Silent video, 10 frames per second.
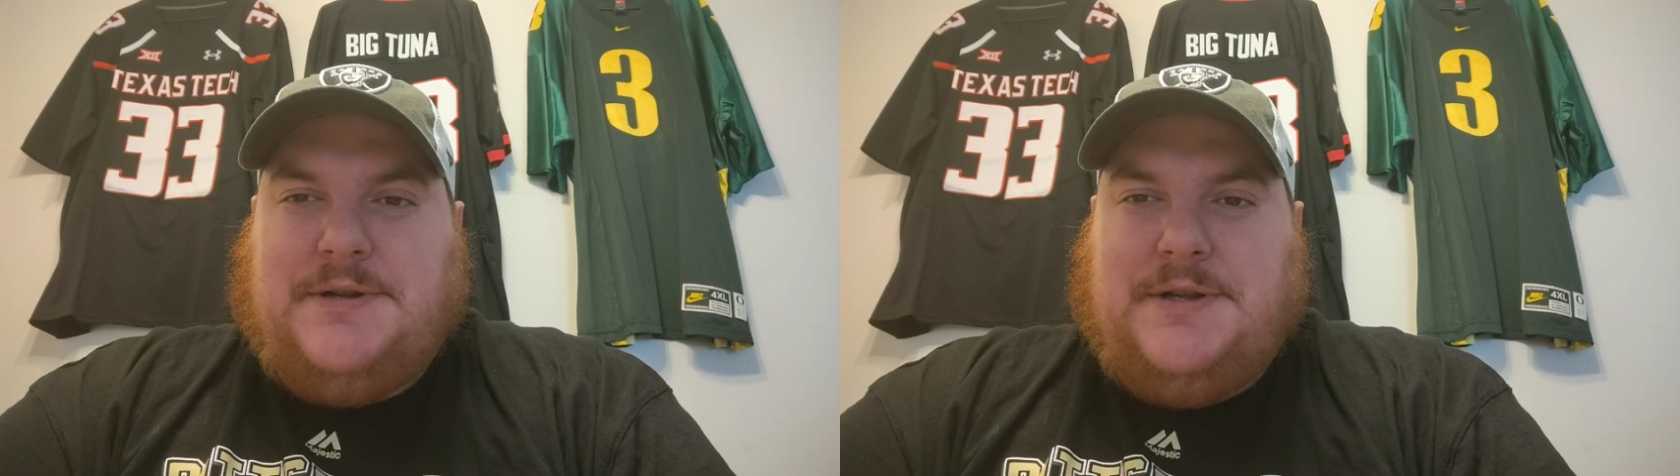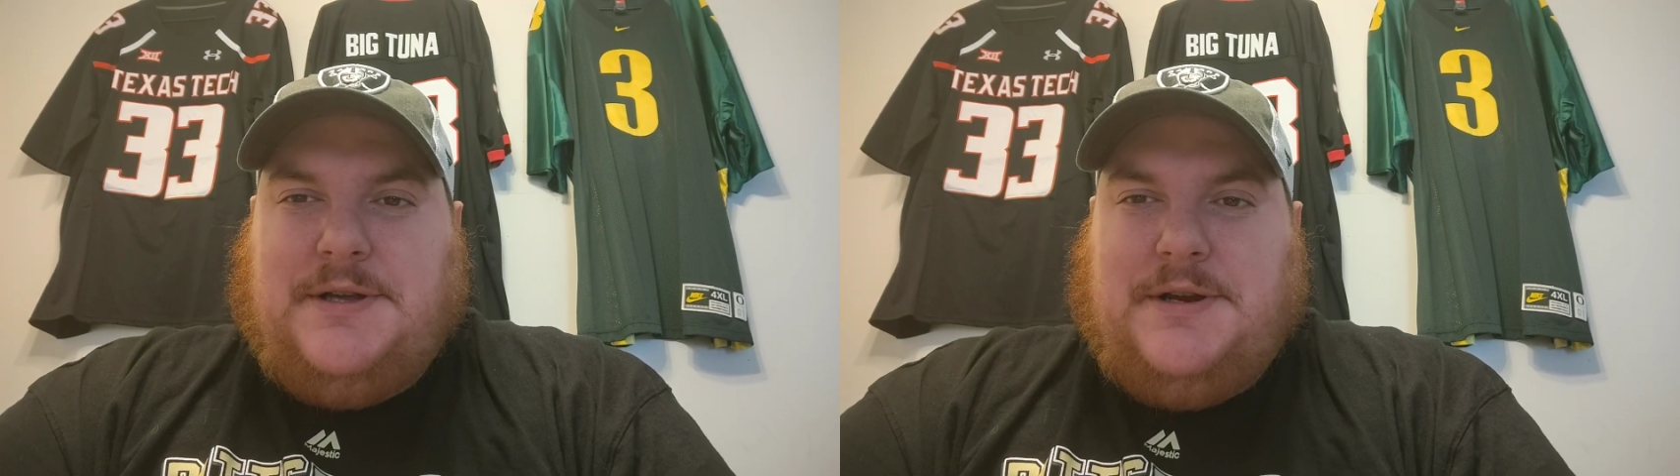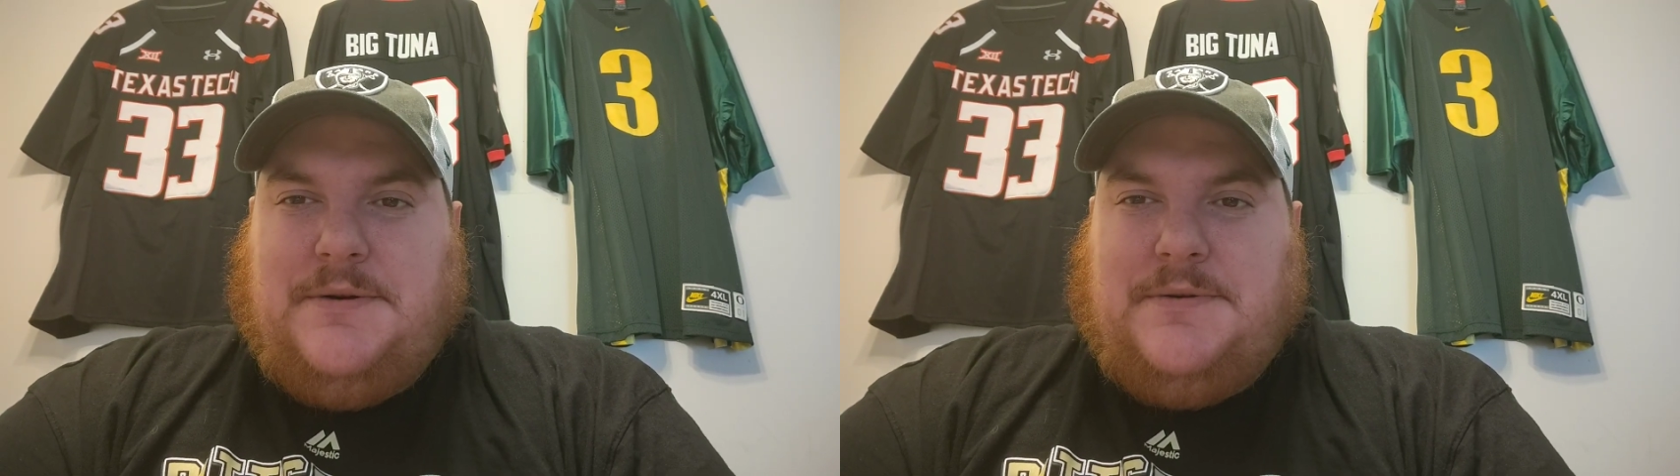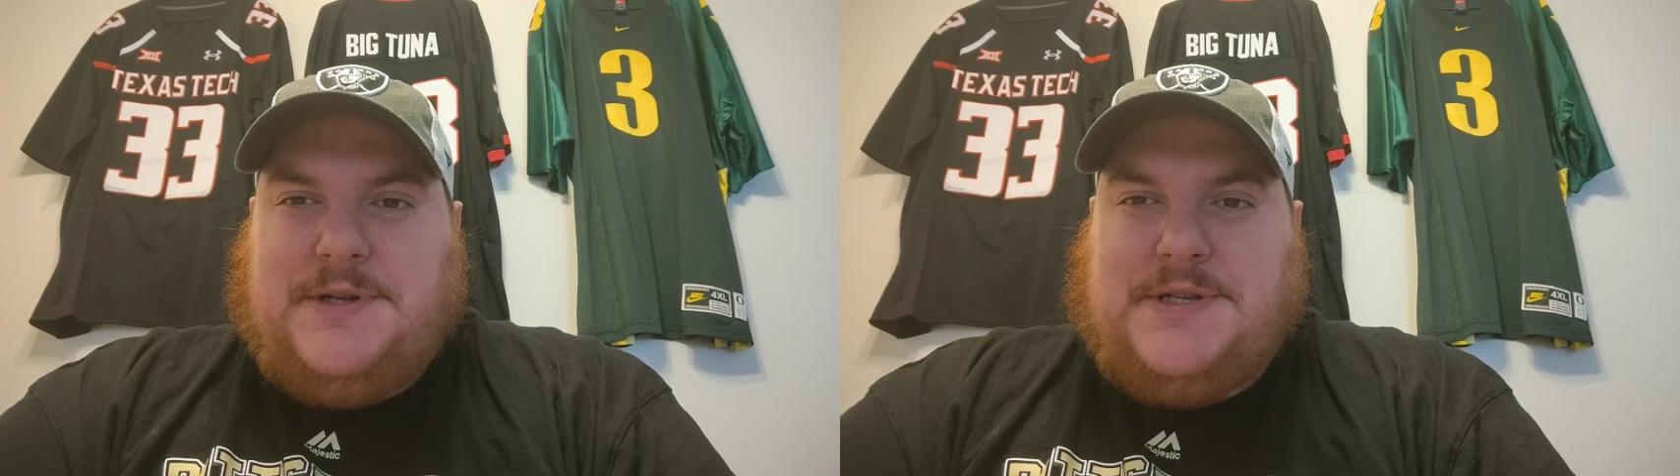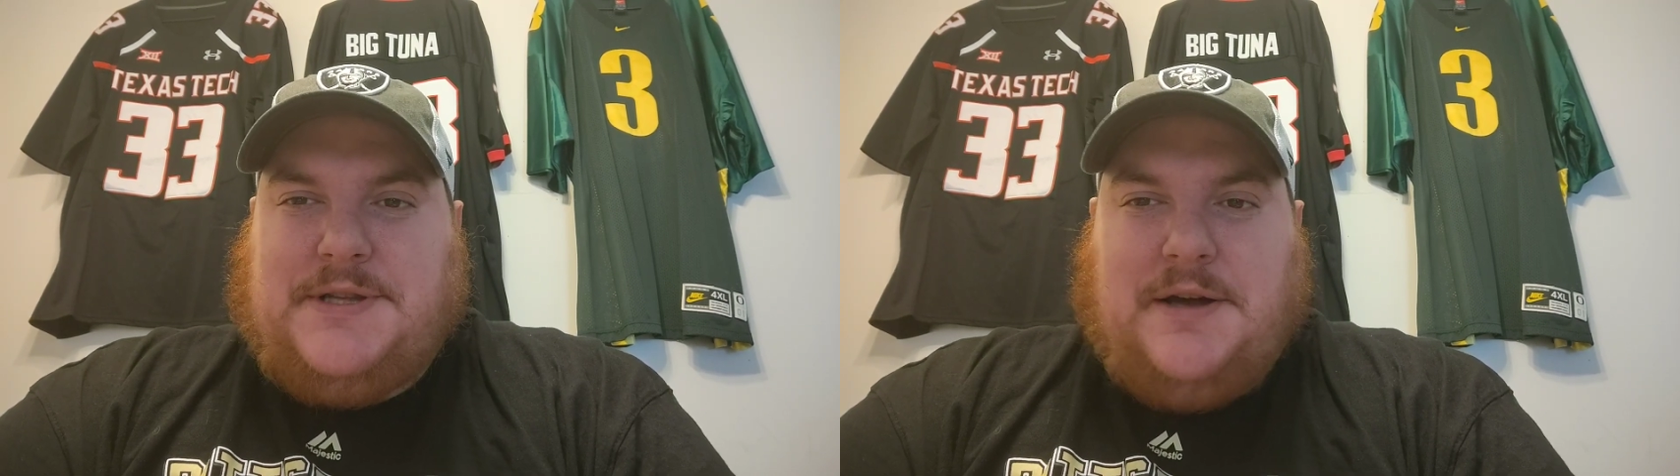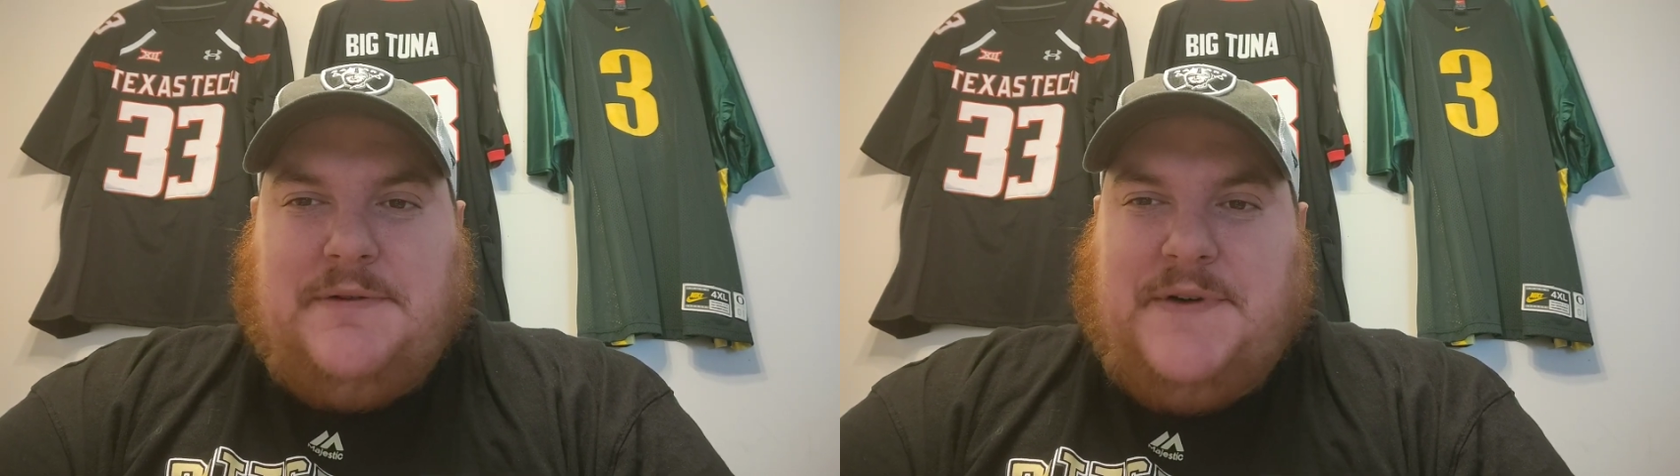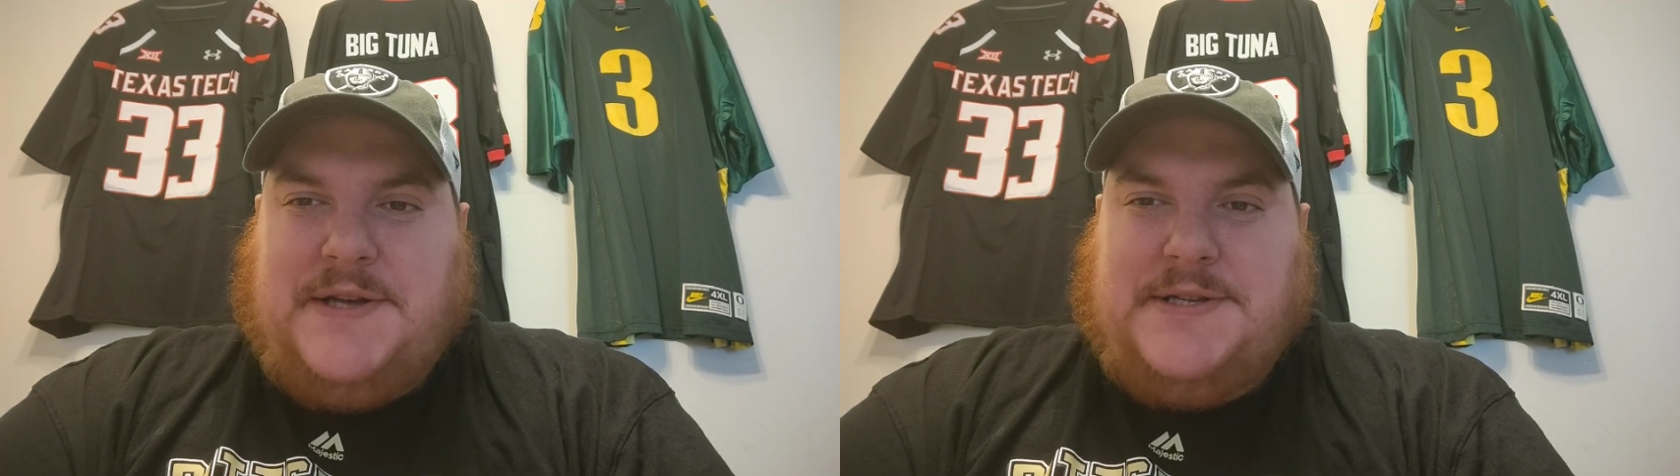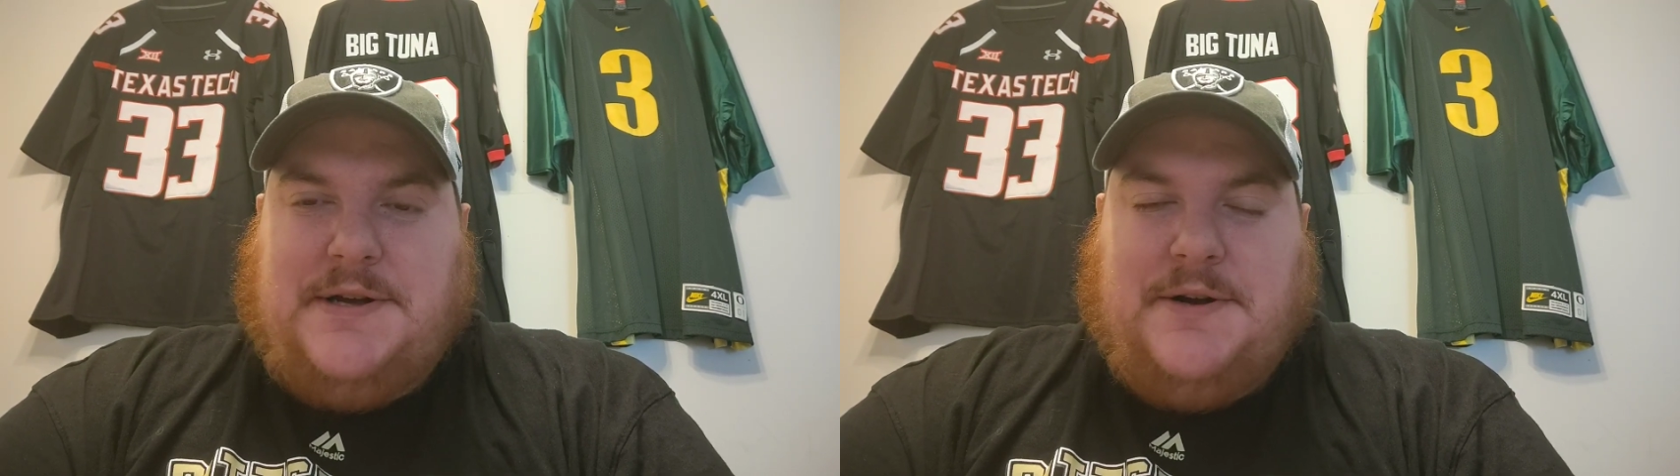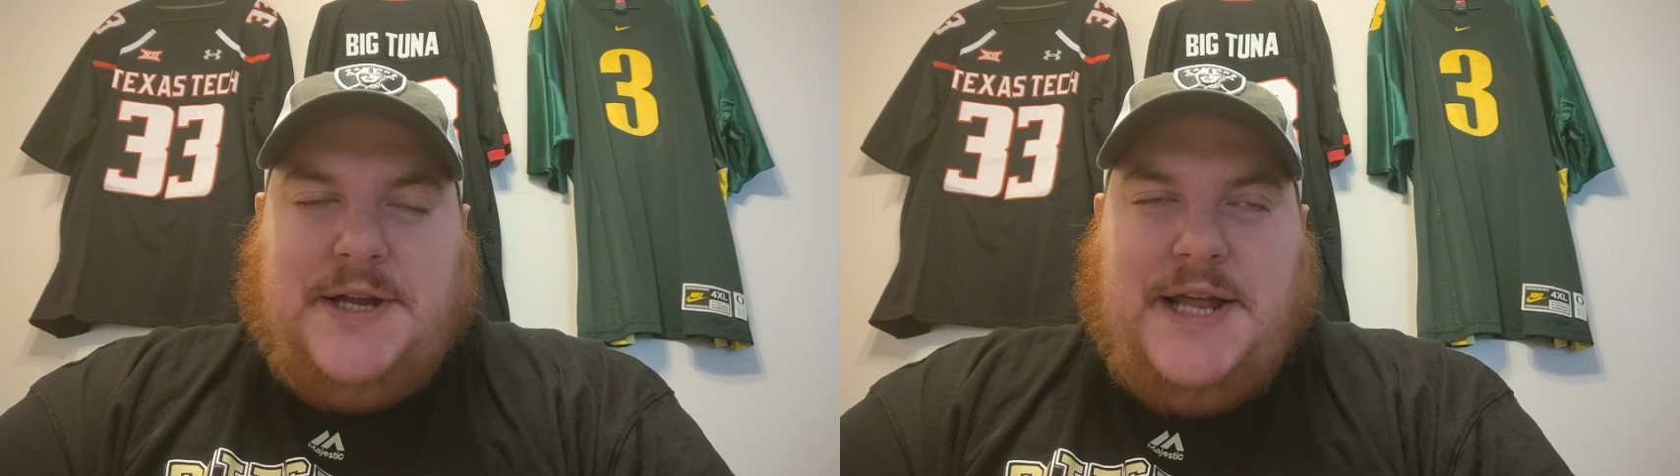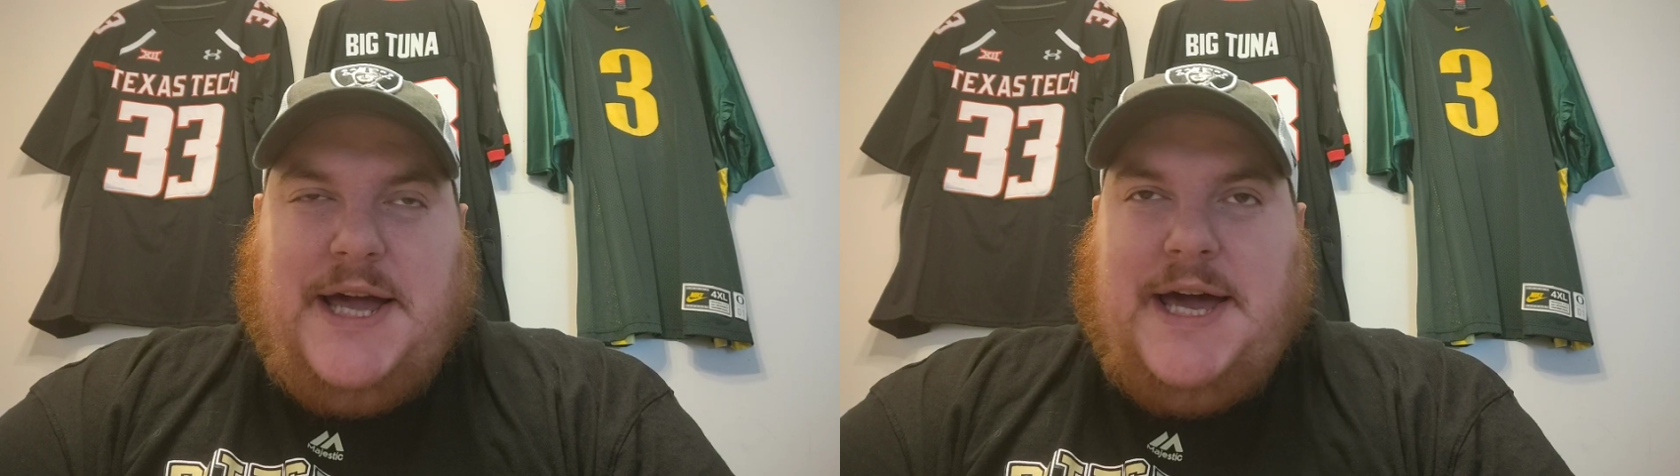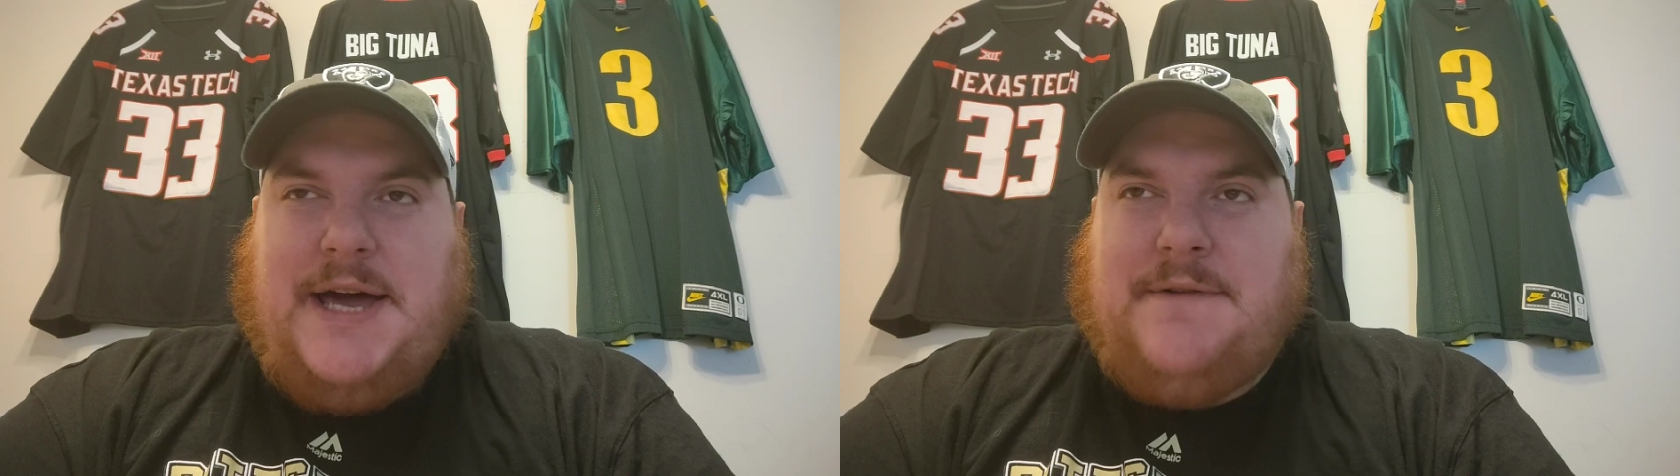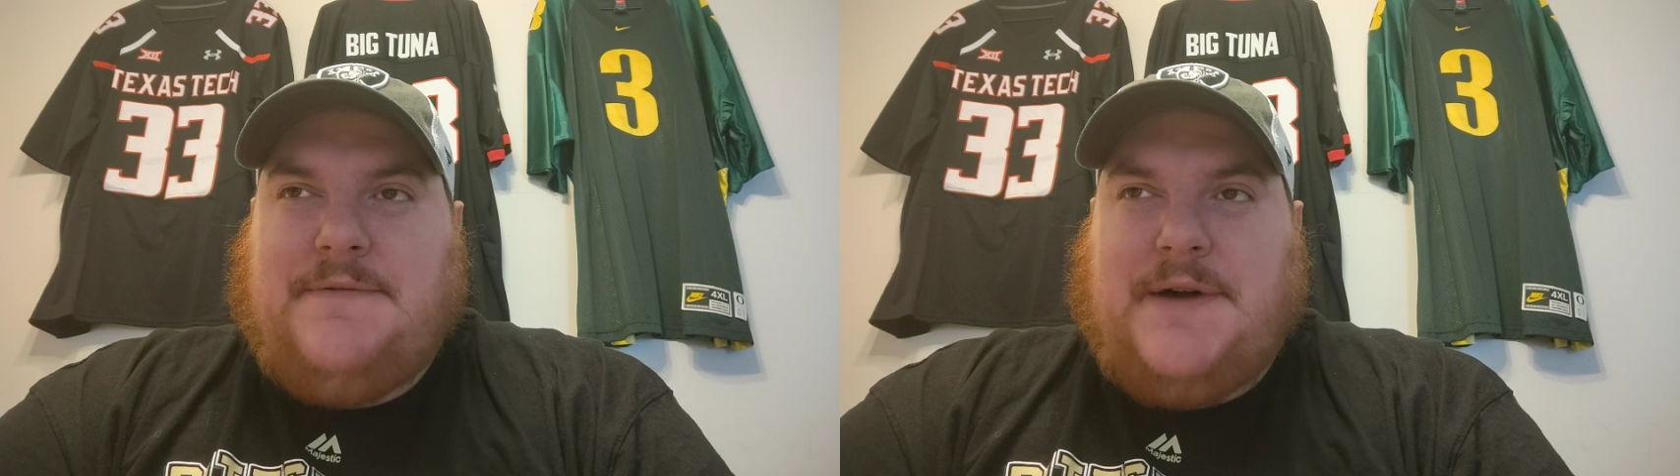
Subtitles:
slugfest they're going to have.